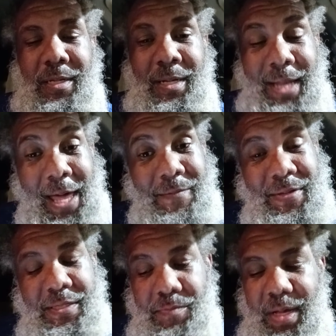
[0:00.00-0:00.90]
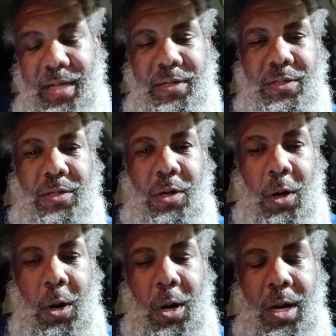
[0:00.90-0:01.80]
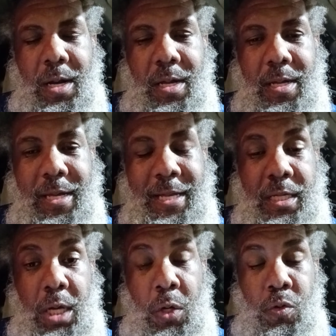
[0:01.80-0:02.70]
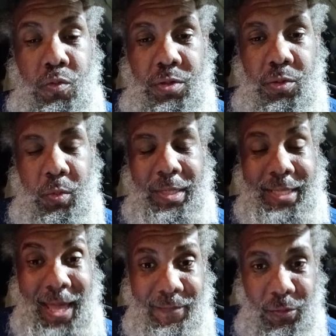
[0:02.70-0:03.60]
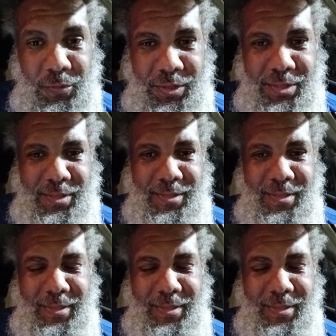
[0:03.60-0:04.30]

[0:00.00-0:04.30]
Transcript: A lot of these men are in cahoots with devils.